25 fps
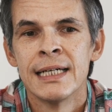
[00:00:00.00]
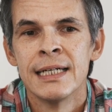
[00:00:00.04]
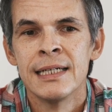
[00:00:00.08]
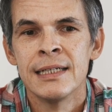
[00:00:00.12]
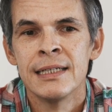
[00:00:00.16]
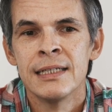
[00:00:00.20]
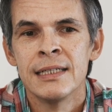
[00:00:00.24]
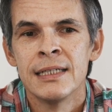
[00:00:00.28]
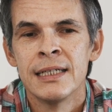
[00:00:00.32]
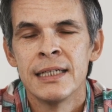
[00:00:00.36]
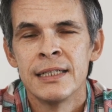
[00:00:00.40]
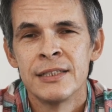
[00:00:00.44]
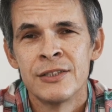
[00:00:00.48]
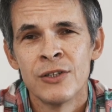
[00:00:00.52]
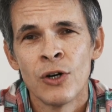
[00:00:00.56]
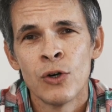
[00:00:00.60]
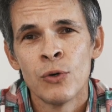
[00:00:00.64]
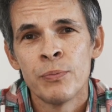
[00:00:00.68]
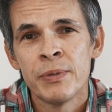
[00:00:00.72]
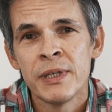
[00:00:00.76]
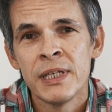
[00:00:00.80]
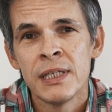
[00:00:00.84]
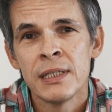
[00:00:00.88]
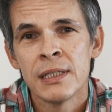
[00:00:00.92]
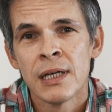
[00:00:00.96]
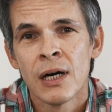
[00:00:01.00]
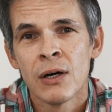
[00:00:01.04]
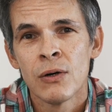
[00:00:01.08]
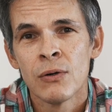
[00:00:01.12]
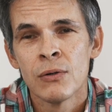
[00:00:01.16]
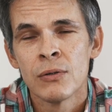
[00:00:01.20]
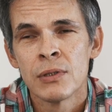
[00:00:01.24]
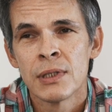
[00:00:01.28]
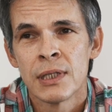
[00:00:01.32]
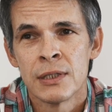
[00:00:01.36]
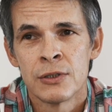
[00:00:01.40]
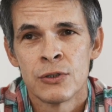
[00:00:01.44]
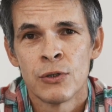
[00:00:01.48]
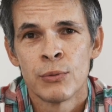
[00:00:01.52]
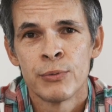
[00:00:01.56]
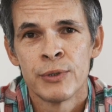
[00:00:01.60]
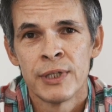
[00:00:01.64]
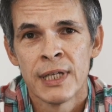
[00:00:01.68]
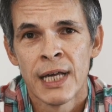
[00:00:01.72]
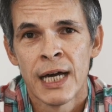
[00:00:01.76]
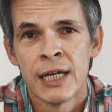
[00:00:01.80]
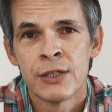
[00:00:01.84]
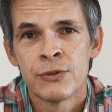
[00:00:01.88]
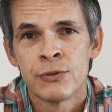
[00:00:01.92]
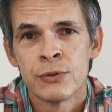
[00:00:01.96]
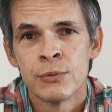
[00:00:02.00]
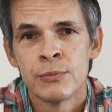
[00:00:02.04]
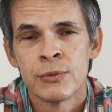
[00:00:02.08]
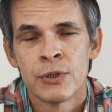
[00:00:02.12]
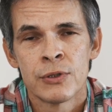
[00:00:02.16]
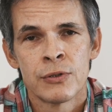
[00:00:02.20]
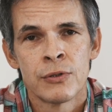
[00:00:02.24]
Adobe Lightroom,